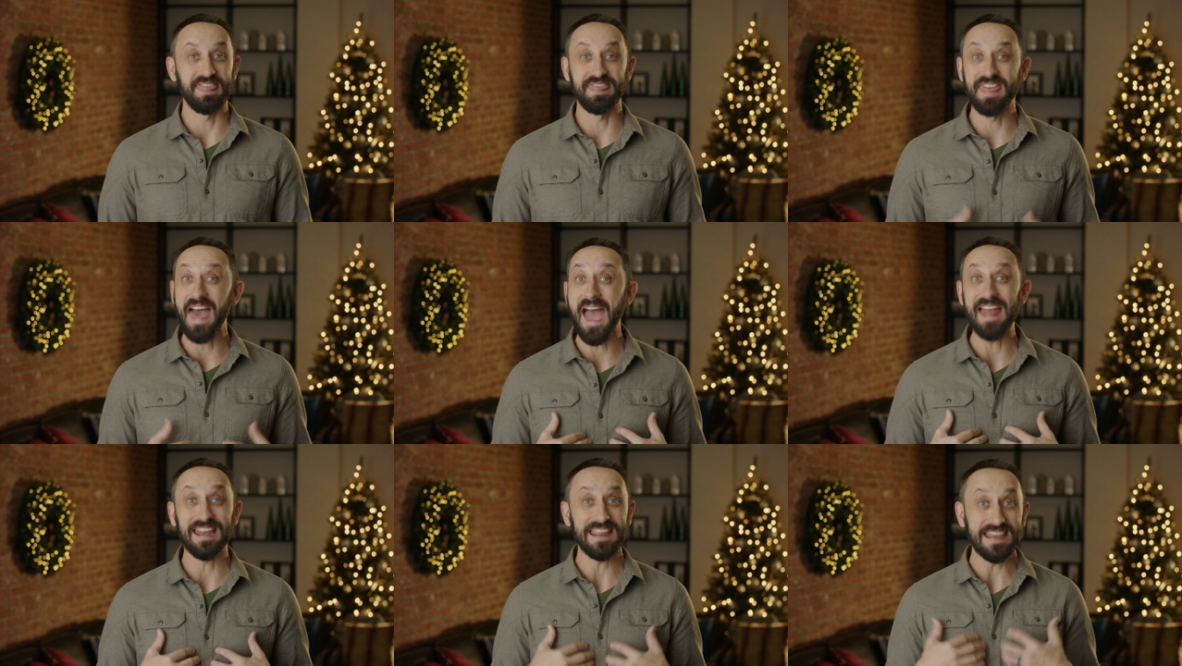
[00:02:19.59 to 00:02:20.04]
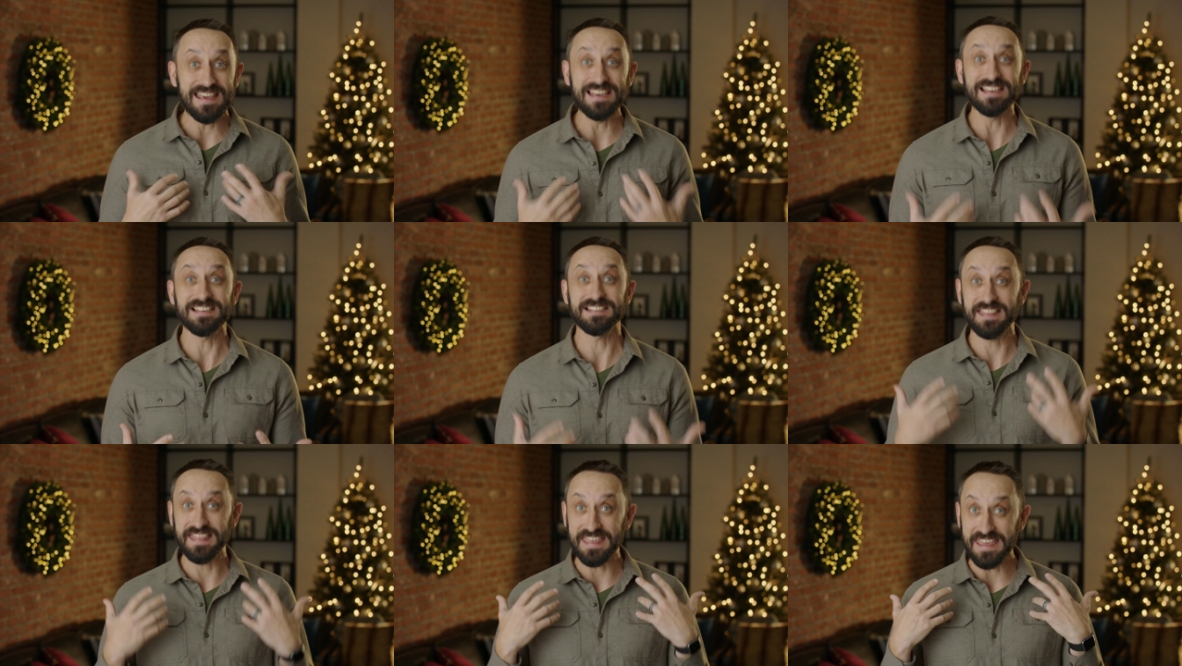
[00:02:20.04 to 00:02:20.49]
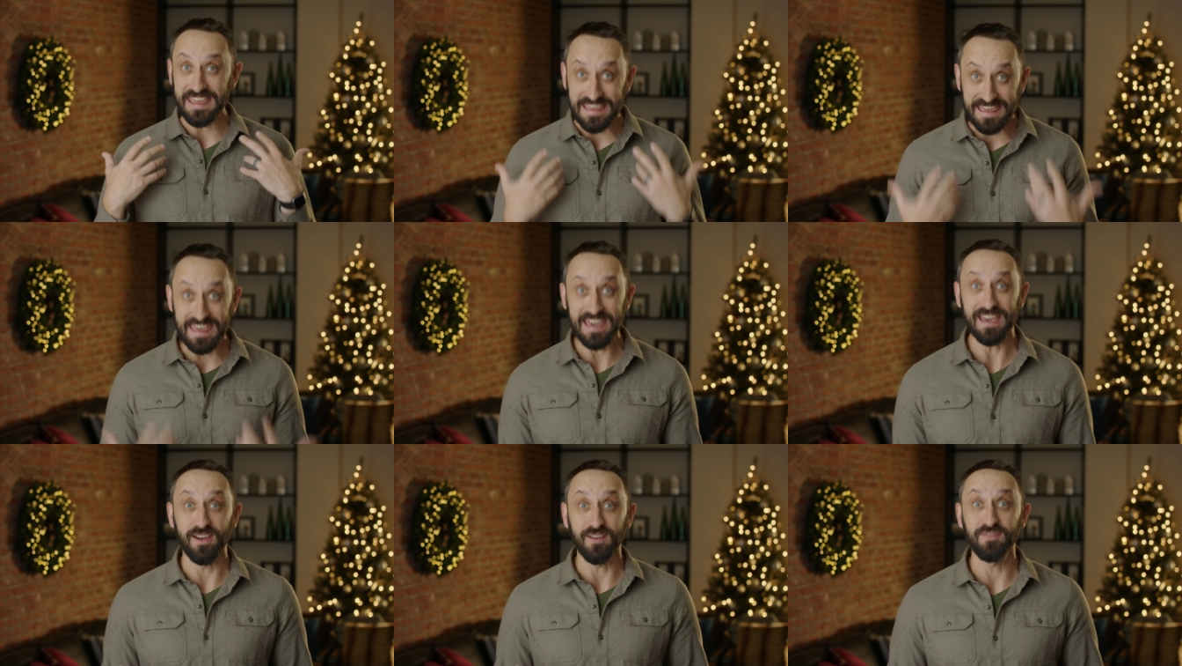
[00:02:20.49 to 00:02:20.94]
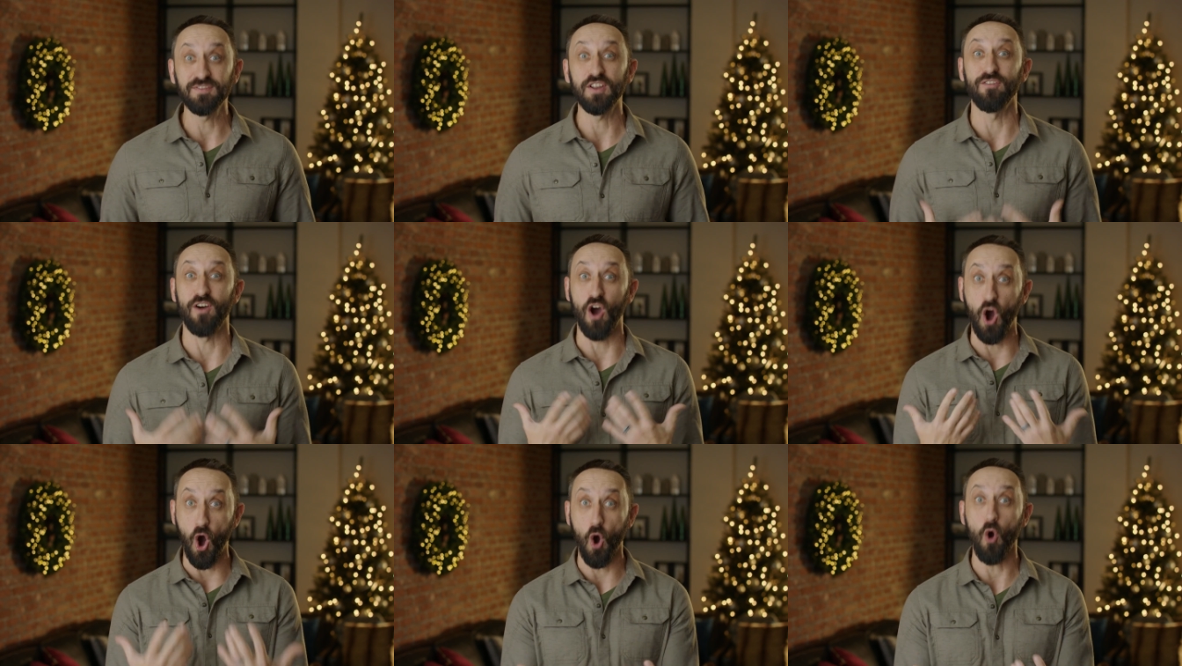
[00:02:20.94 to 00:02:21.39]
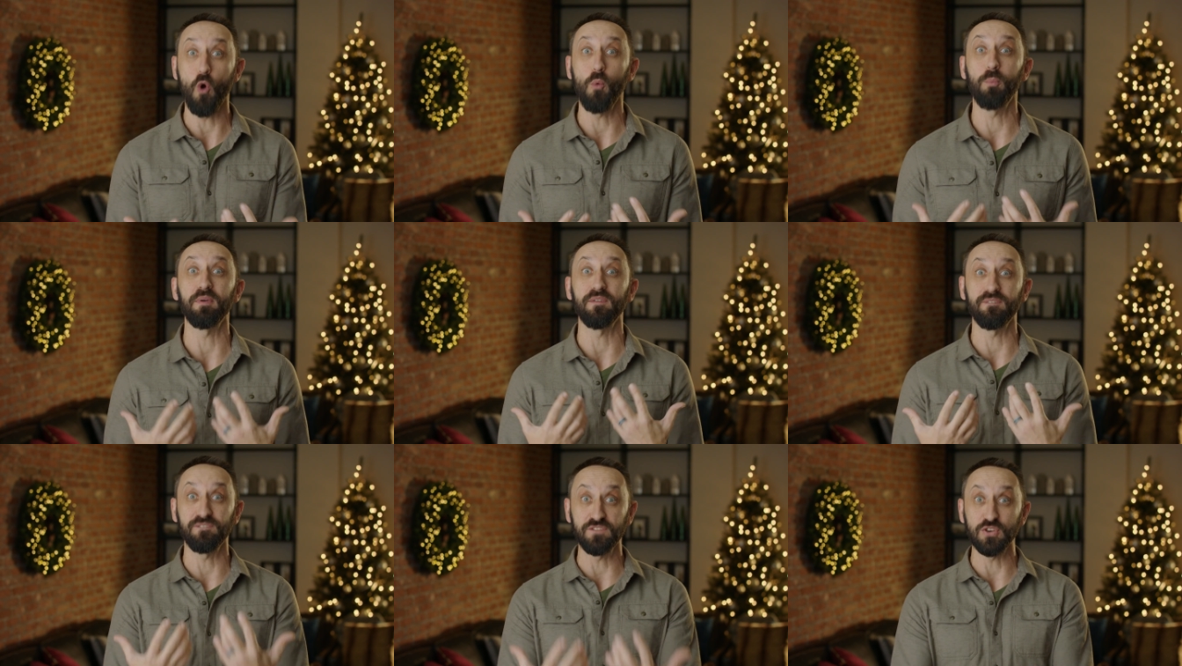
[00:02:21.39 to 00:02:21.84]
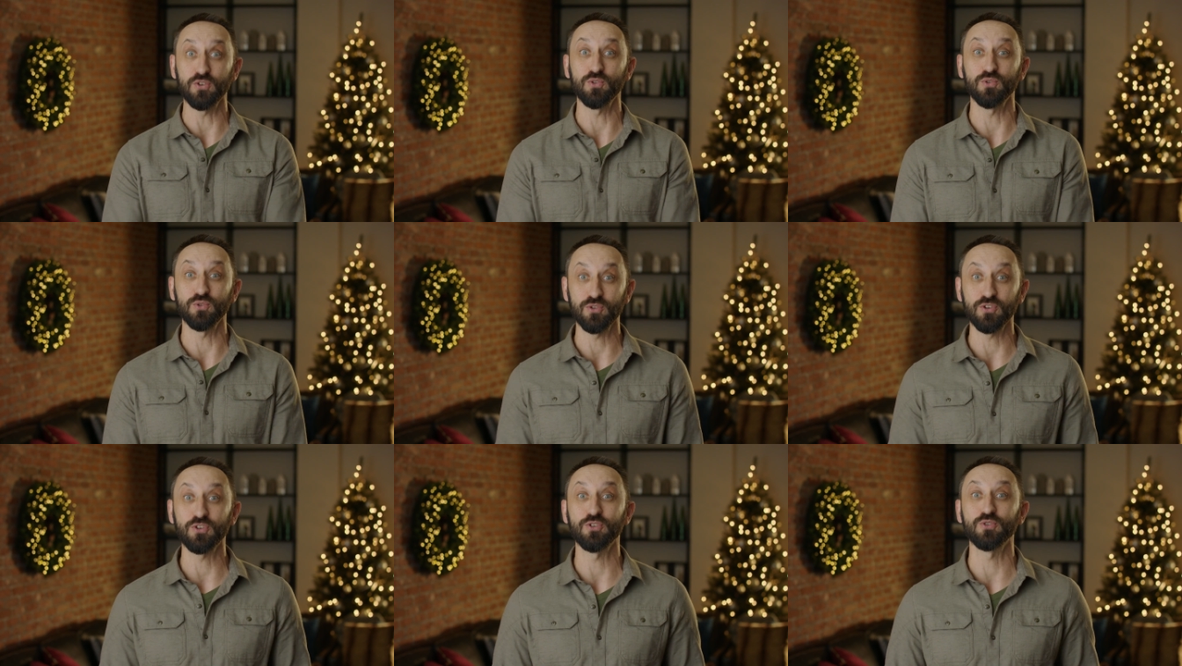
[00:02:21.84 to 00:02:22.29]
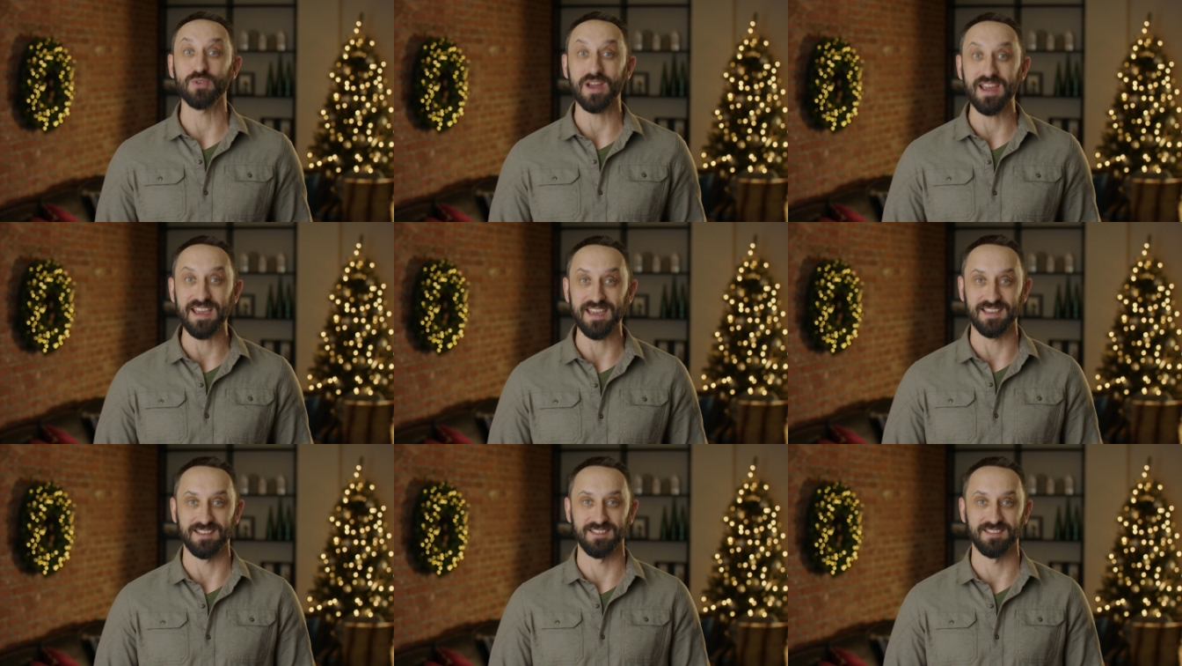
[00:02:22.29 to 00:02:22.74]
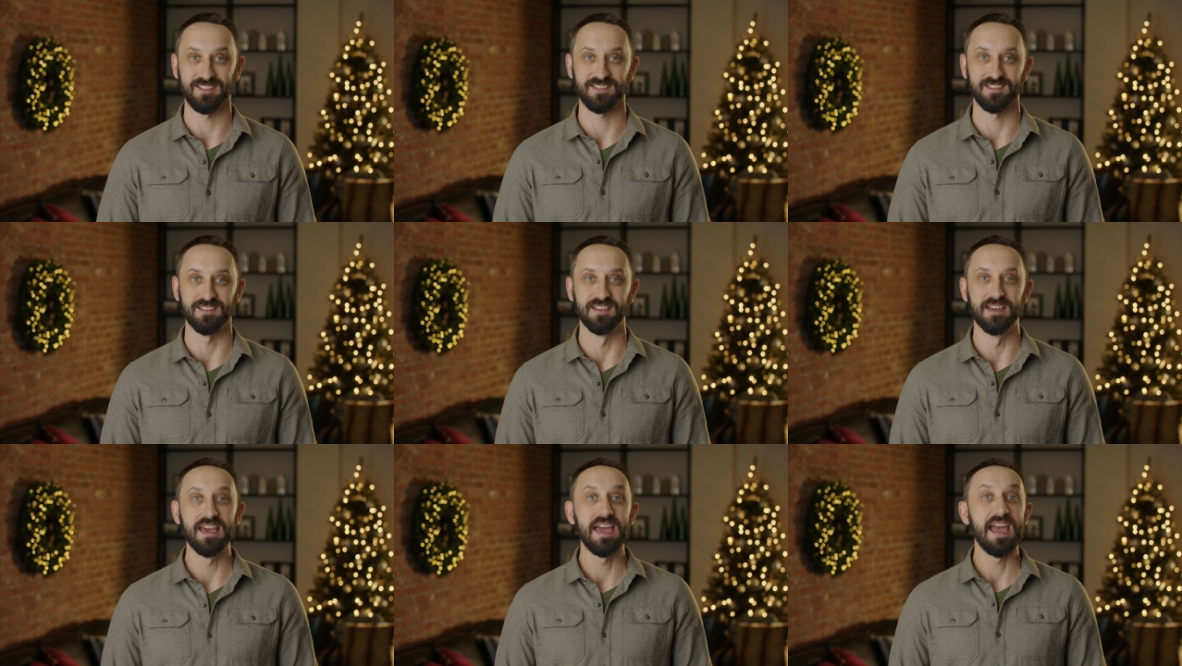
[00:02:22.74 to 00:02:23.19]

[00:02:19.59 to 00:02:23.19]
That is the gift of hope fueled grace.